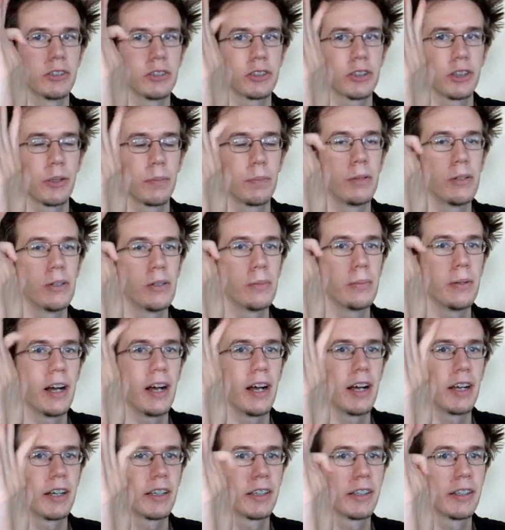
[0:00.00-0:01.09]
You're just going to pull
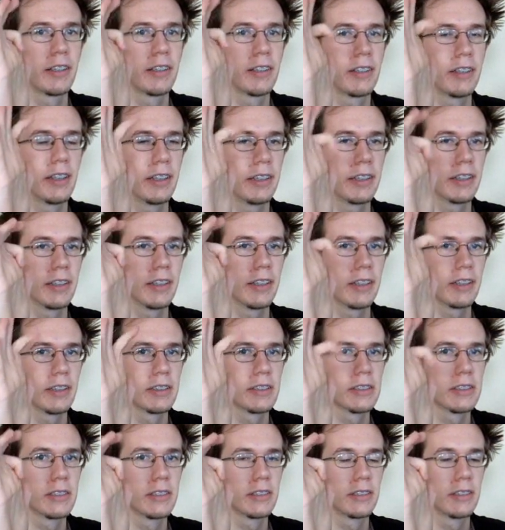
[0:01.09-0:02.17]
back like
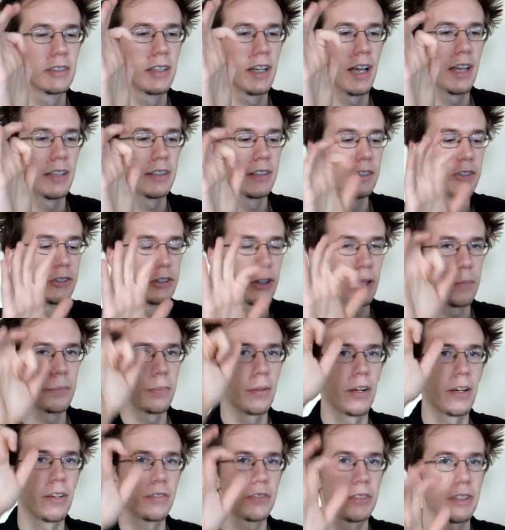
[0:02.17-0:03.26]
this and then jump
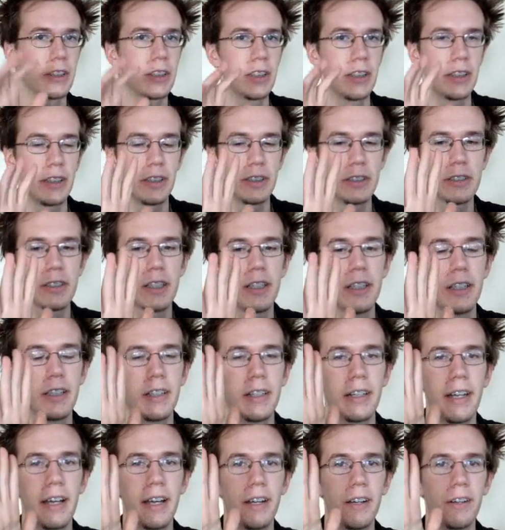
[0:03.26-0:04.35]
off the keys.
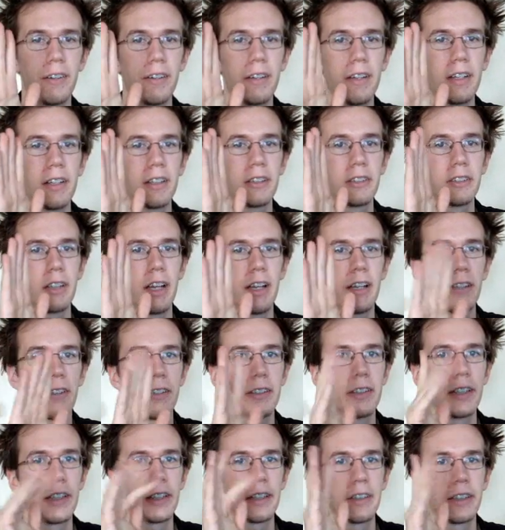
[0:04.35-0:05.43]
Now try
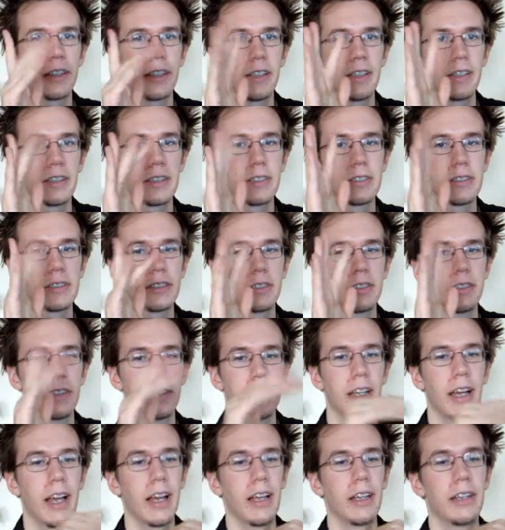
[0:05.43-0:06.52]
going like this
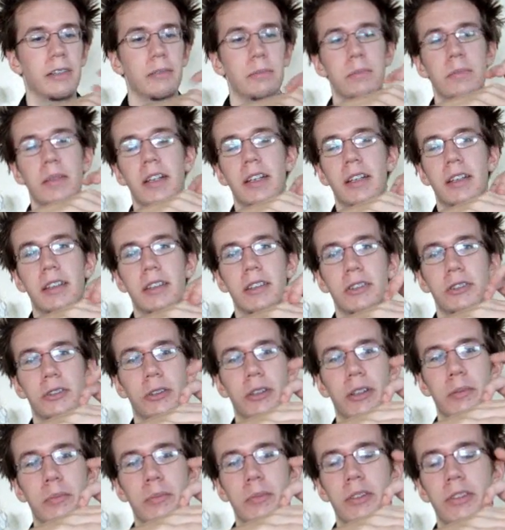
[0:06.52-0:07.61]
and make the
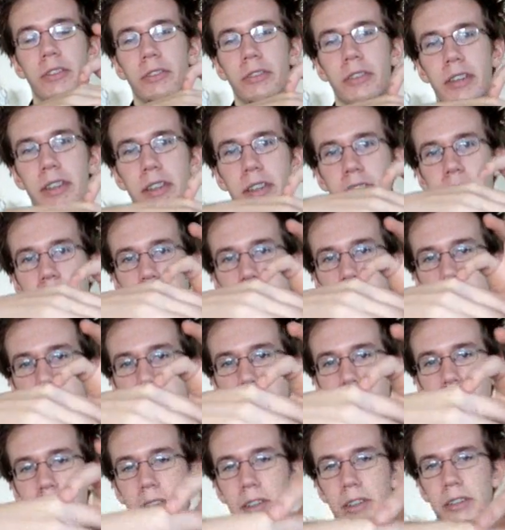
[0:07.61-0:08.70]
joint move with this
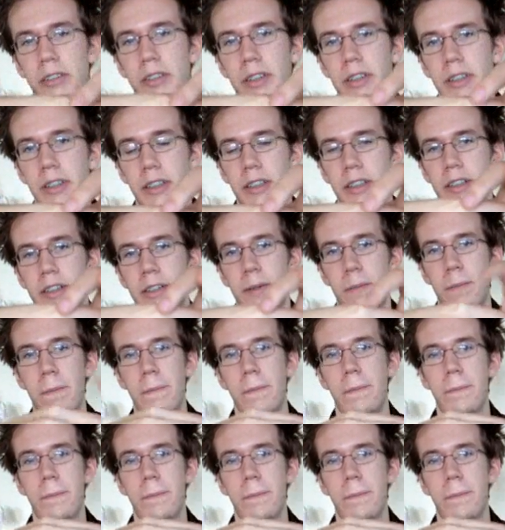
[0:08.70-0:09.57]
joint right here.